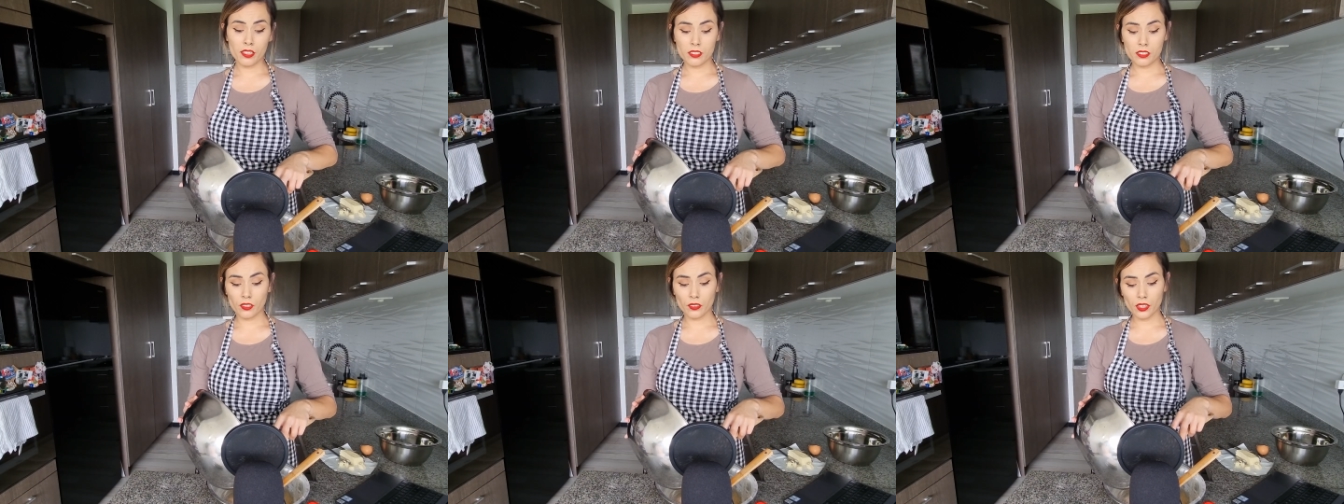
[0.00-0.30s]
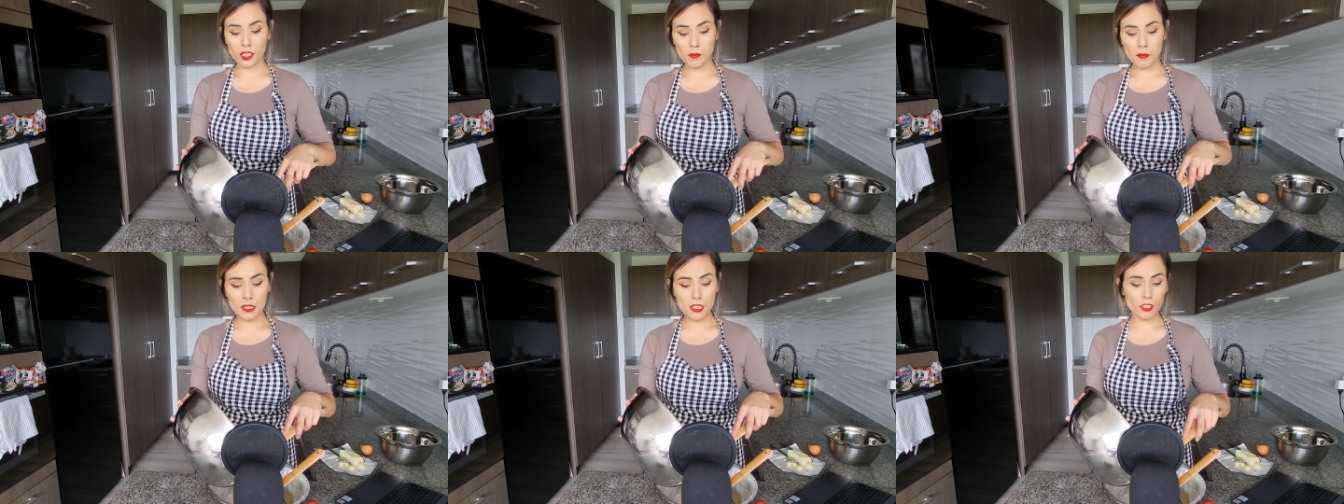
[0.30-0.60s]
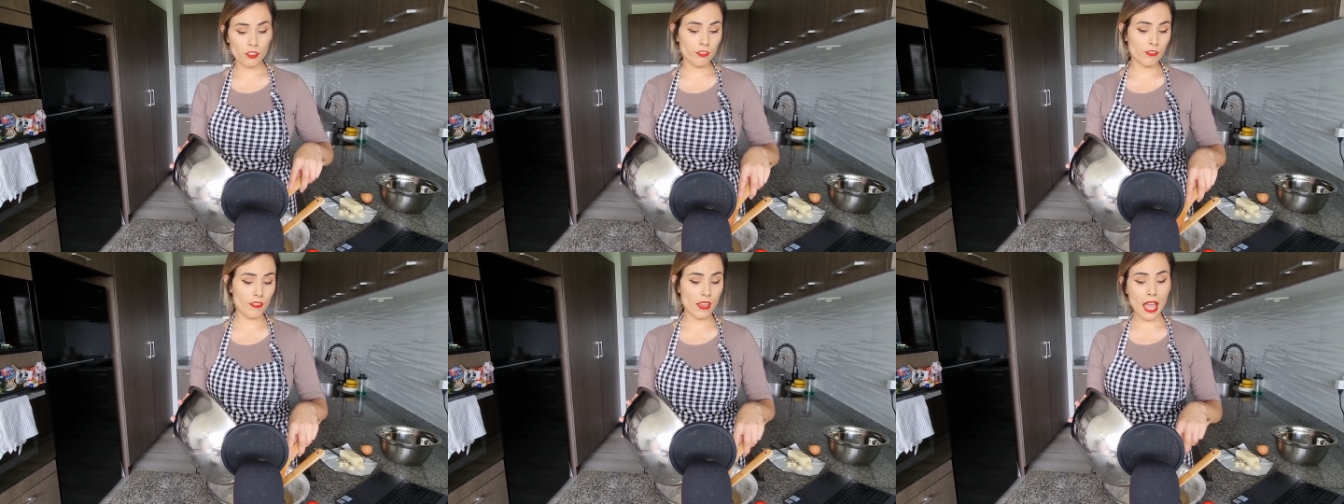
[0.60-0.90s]
don't you miss
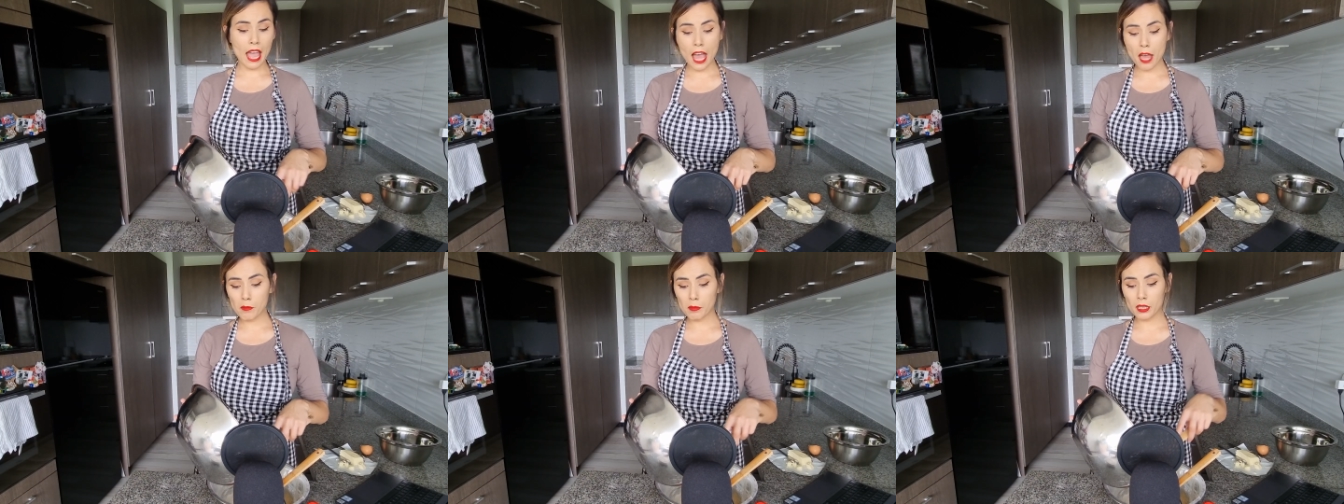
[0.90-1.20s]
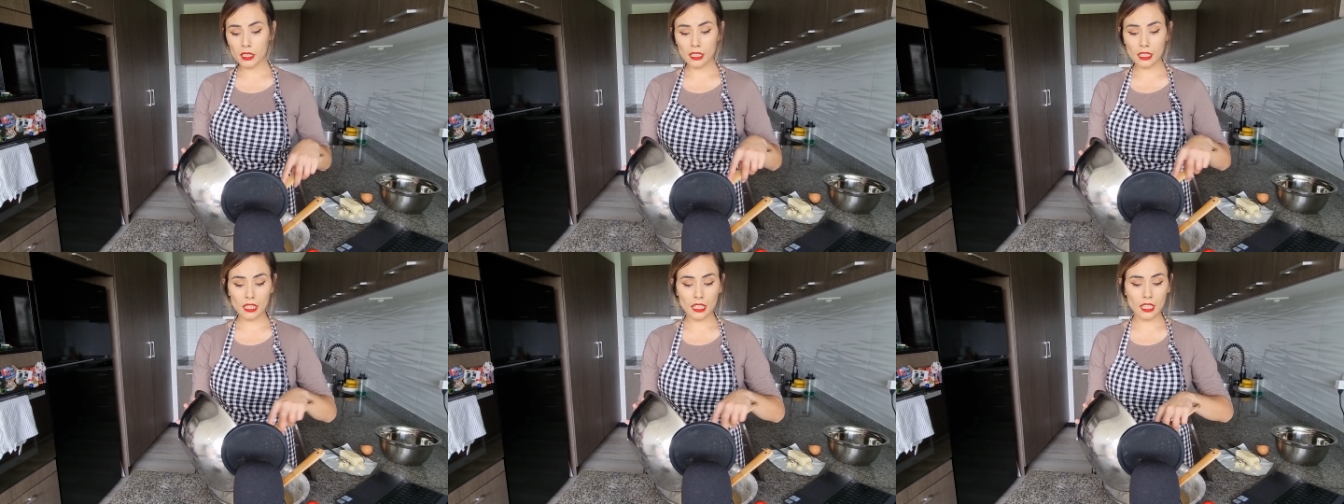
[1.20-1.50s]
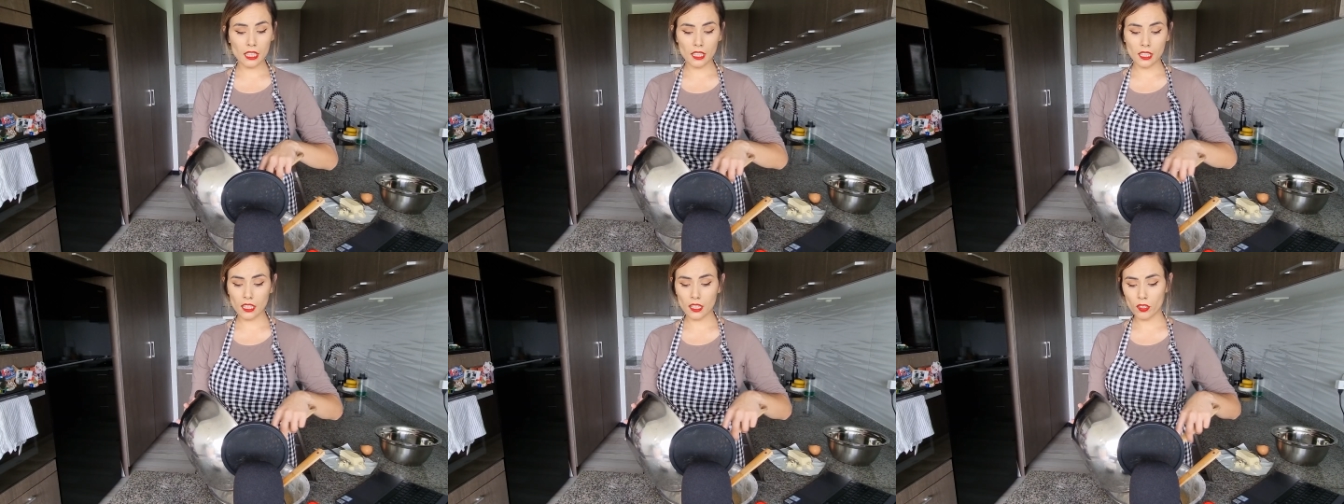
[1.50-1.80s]
your
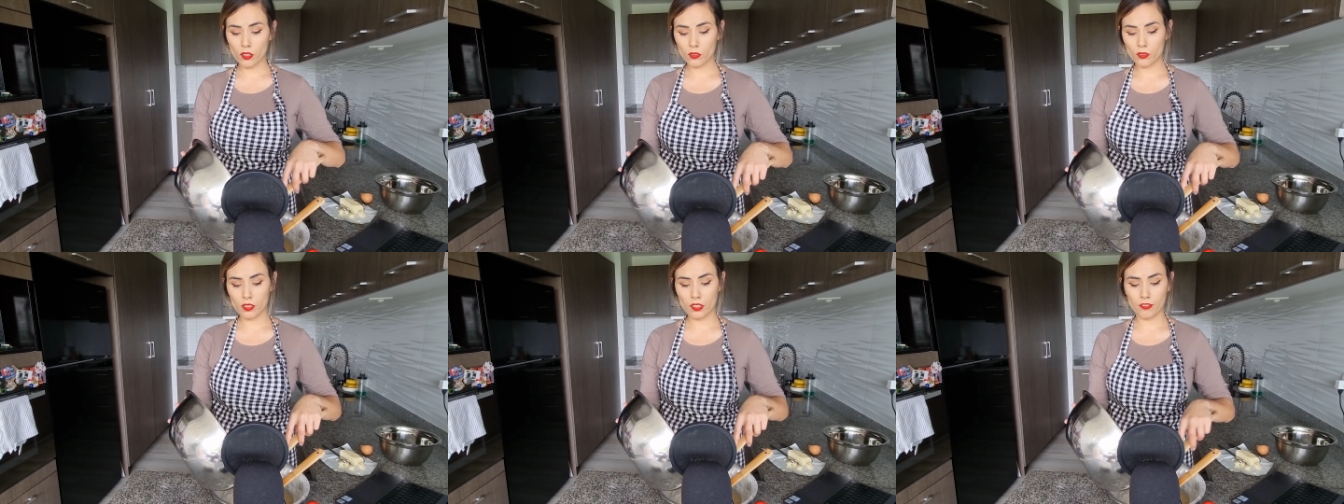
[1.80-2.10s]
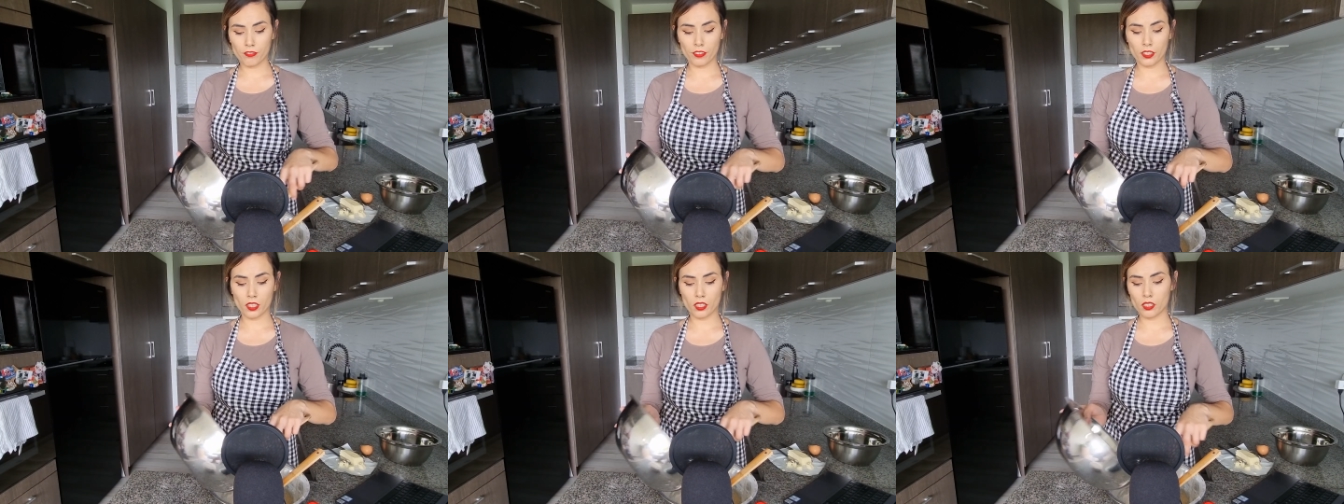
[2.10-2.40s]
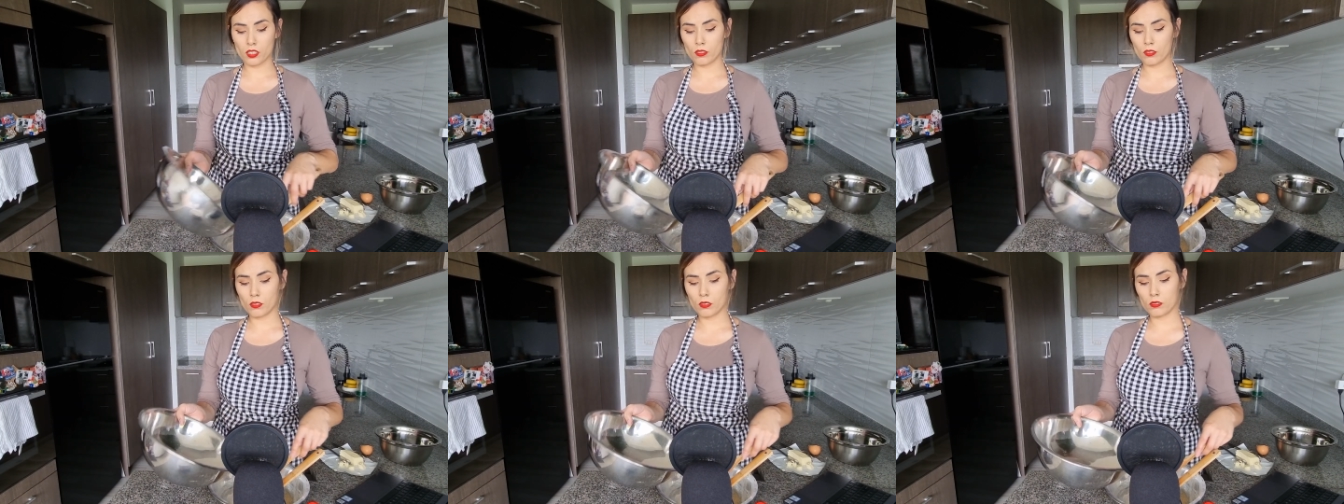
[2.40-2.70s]
family if
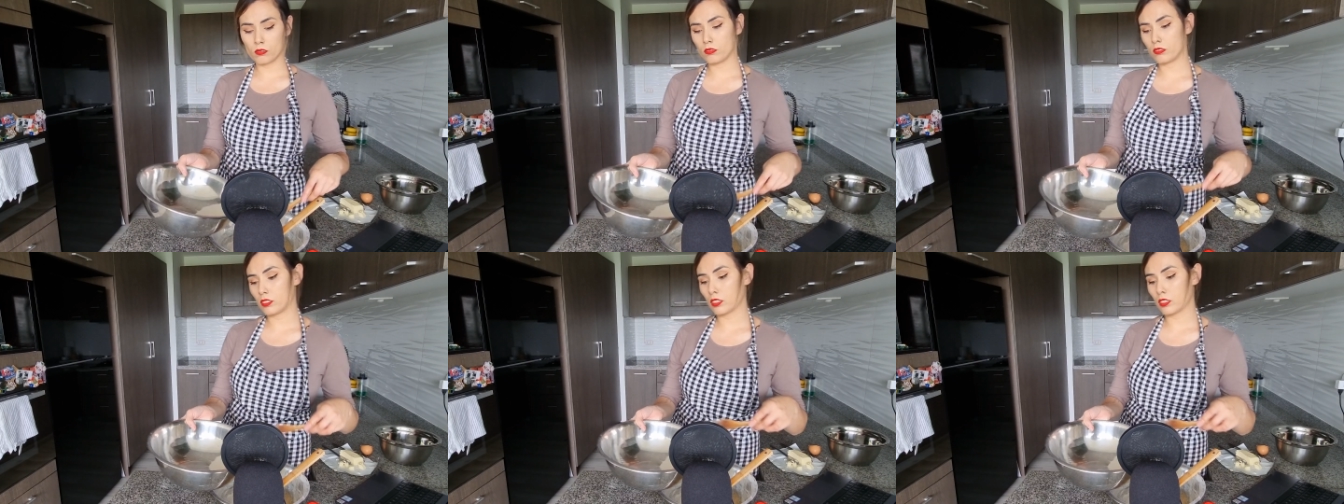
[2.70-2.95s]
you